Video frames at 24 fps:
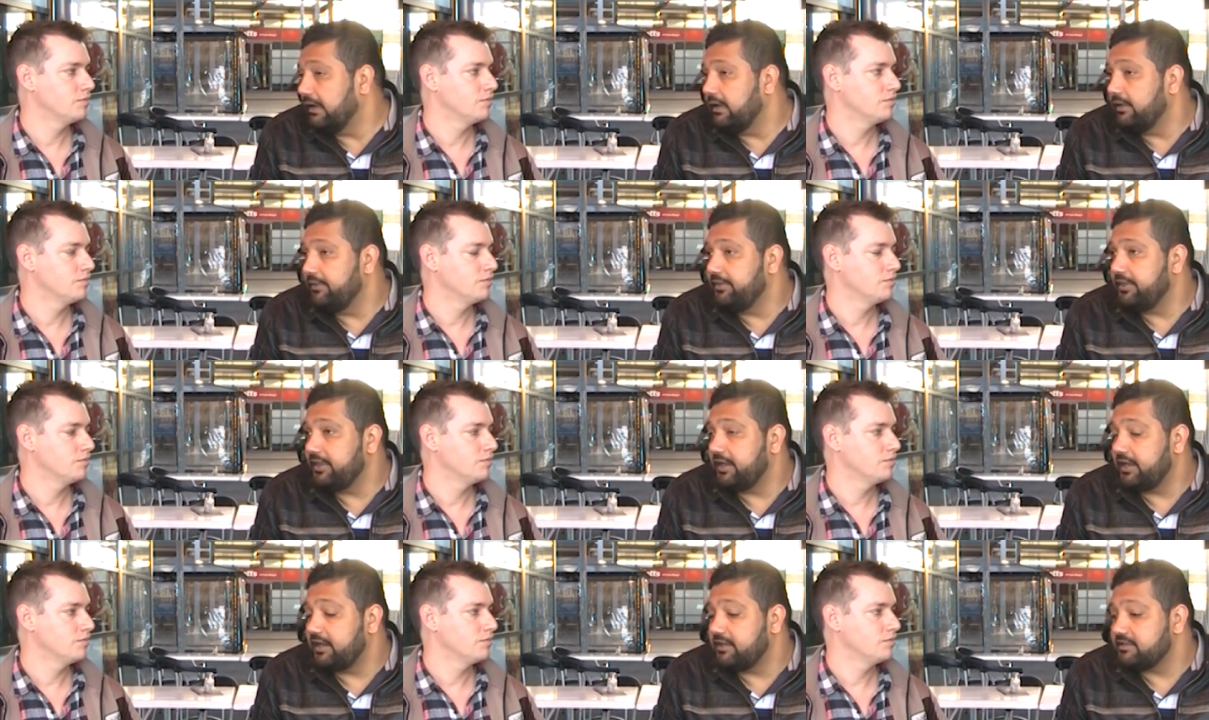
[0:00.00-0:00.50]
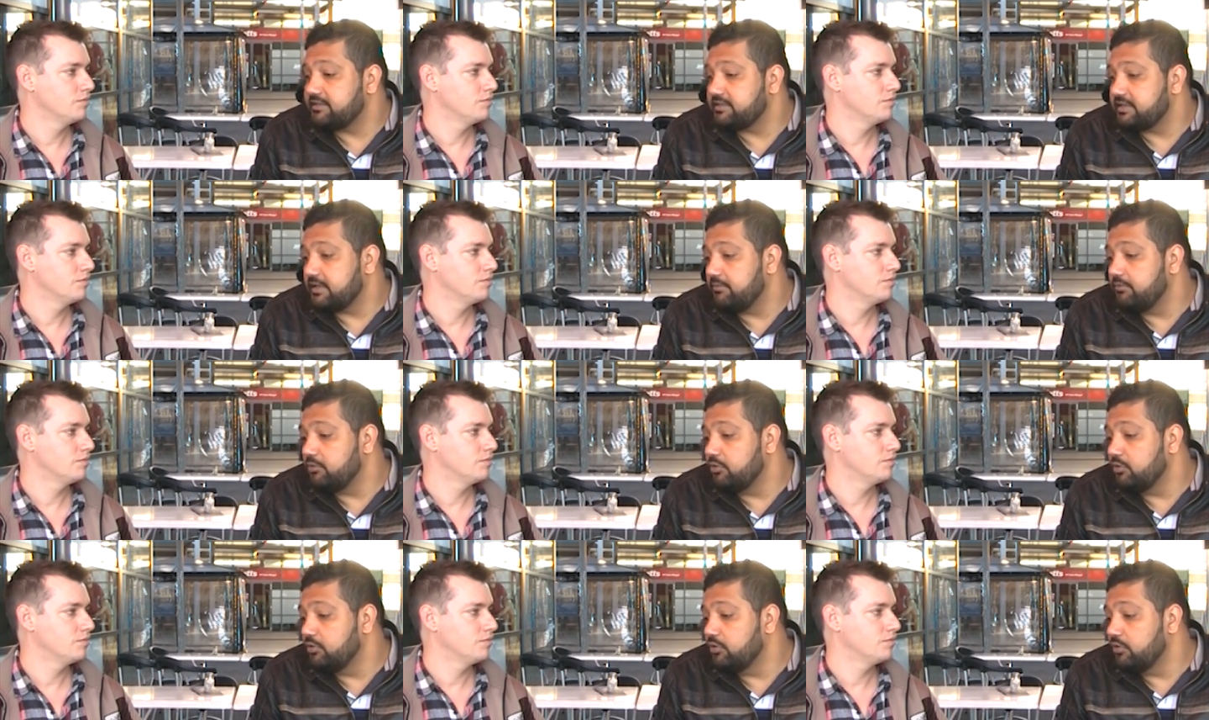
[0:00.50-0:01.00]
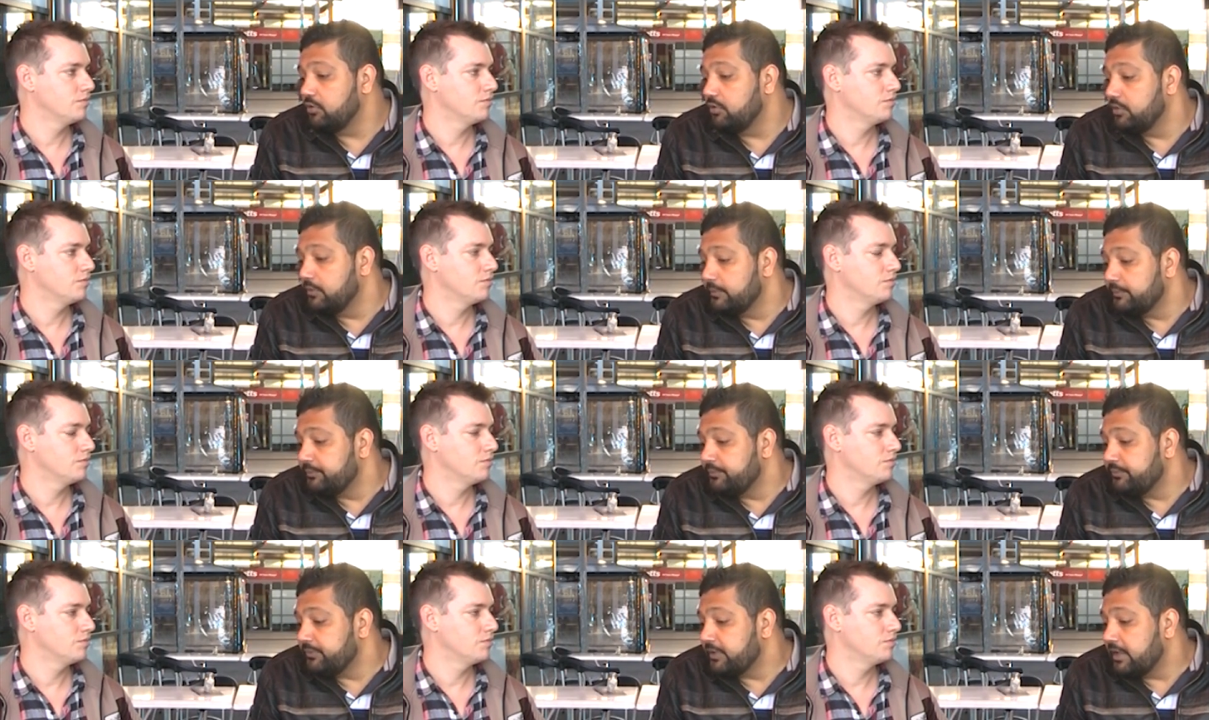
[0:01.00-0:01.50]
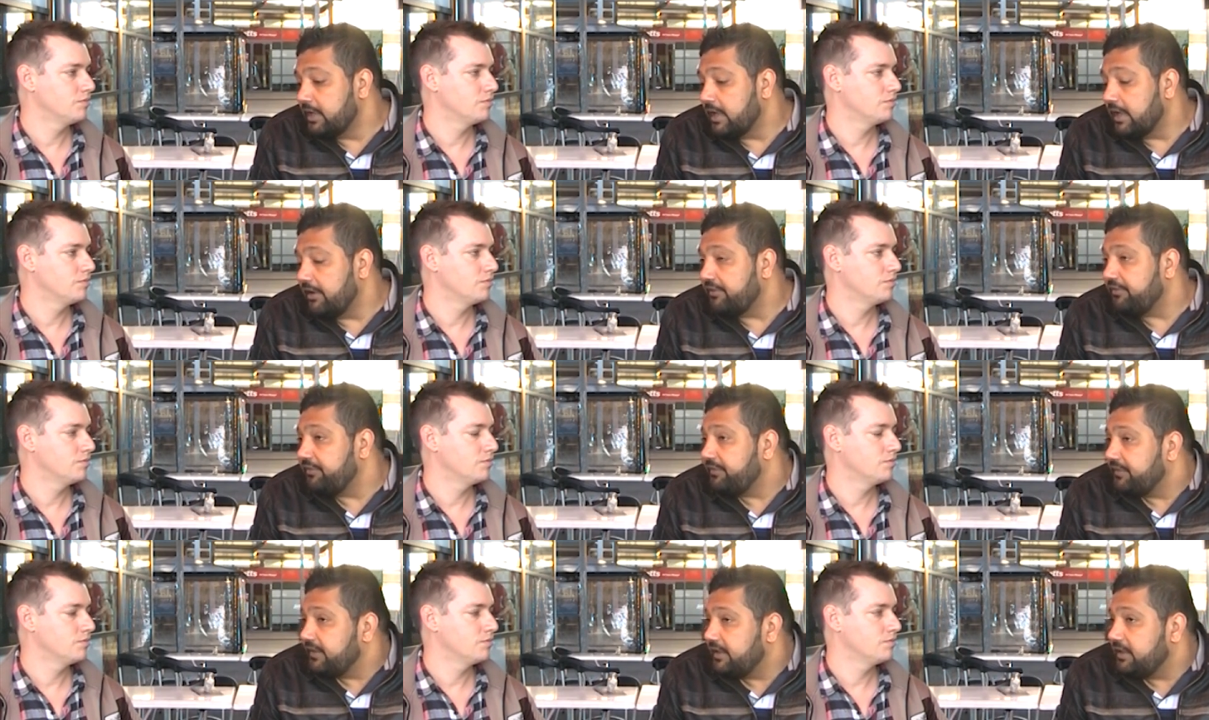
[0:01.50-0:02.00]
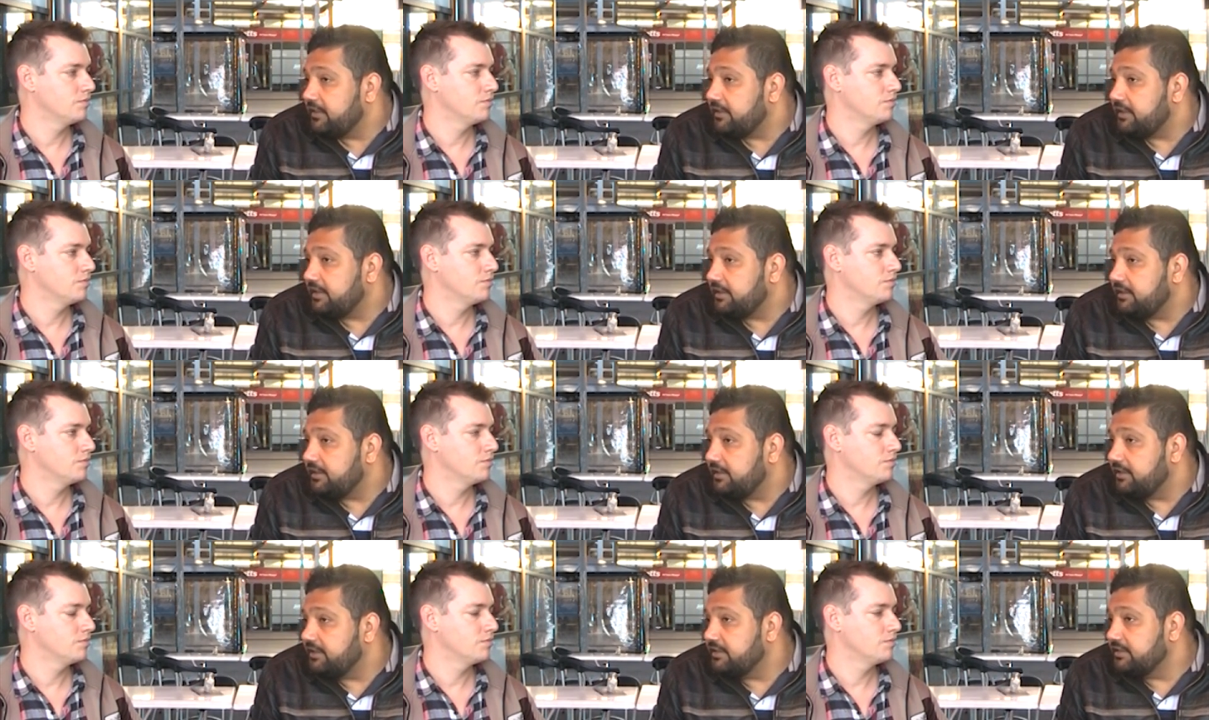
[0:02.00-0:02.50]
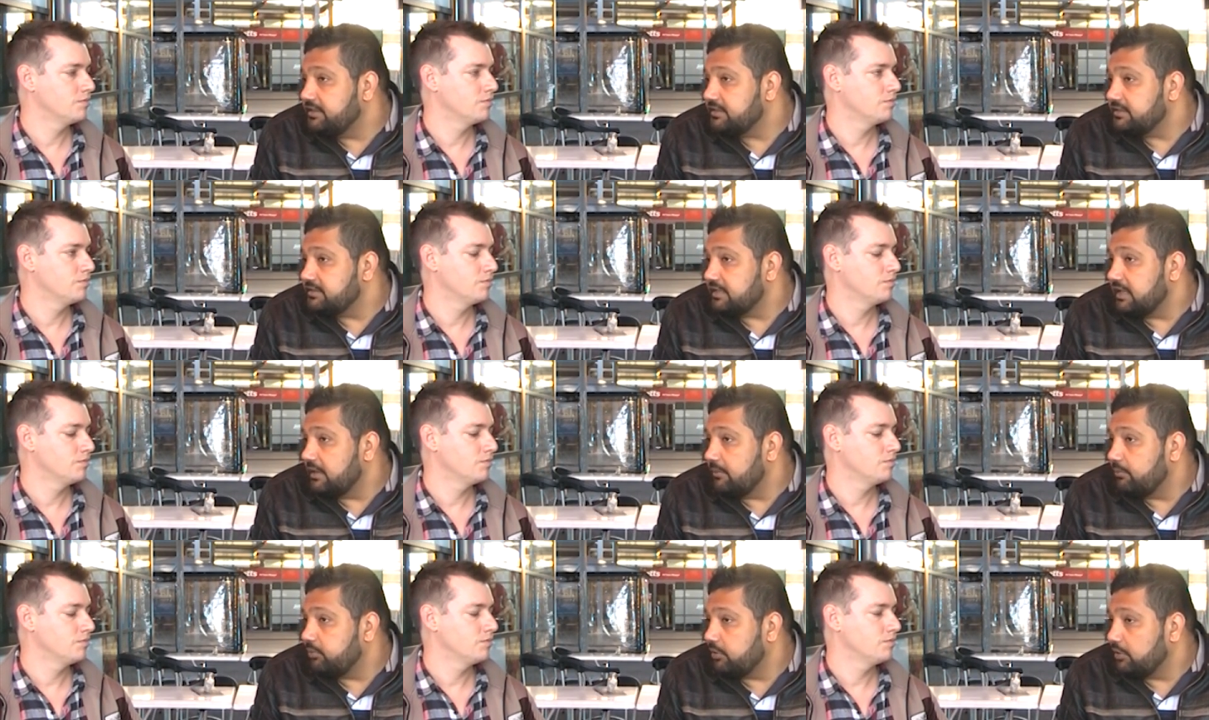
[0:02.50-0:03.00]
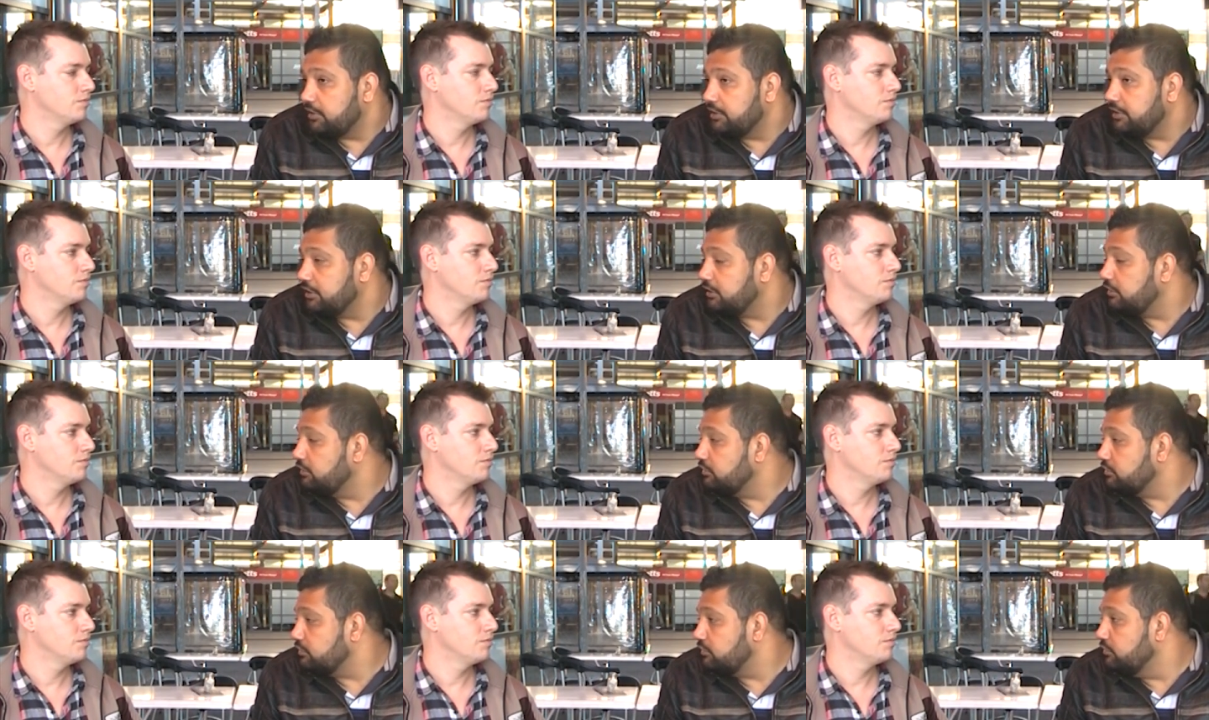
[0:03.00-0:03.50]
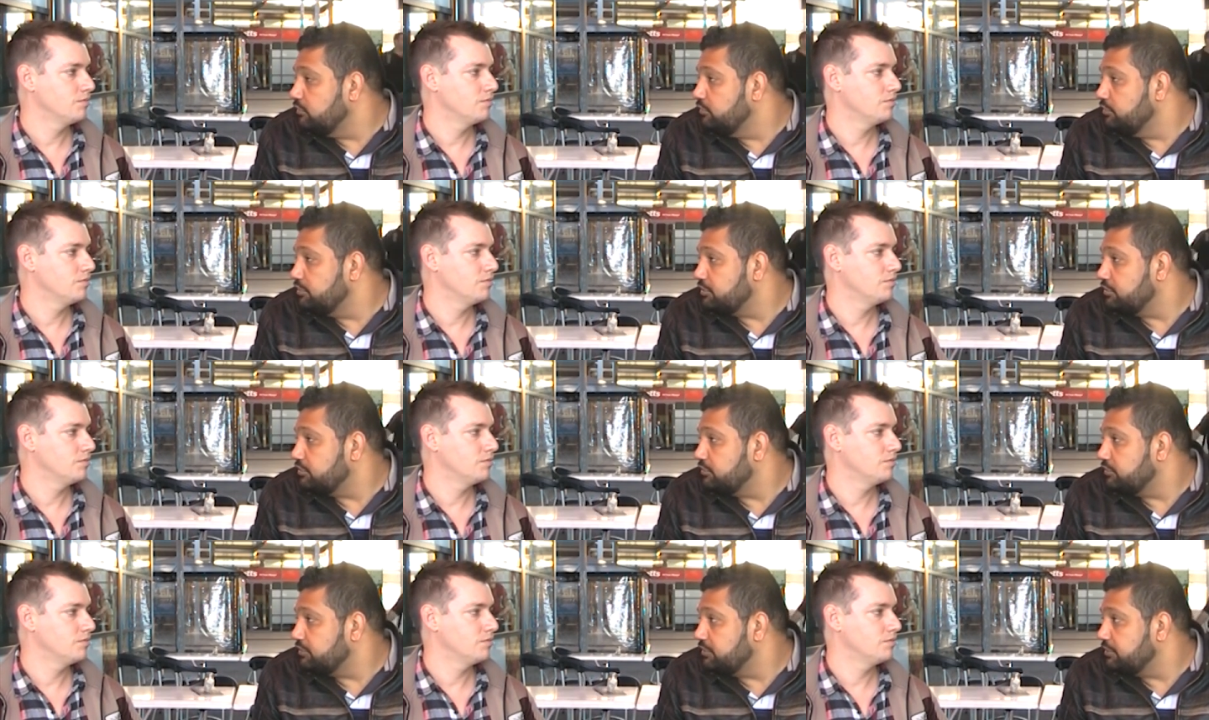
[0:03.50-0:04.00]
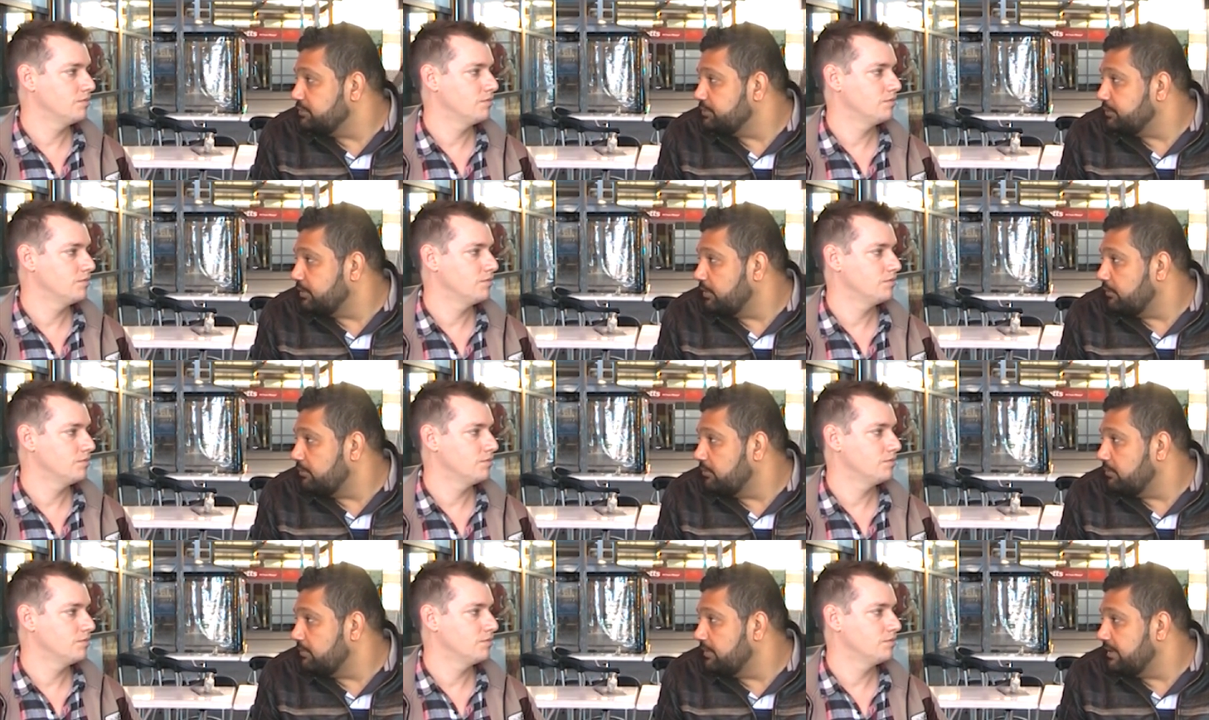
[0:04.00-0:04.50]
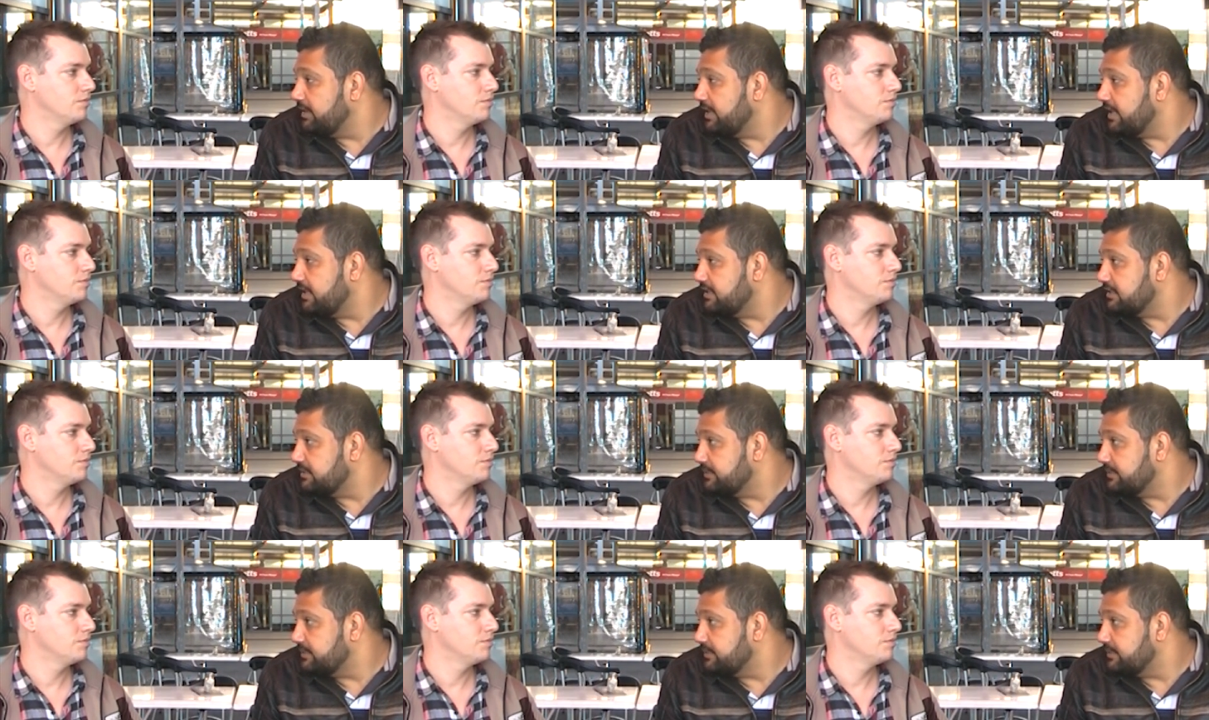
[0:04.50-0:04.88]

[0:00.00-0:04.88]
Speaker 1: There are some who uh, feel that there is a political solution to this problem, and that is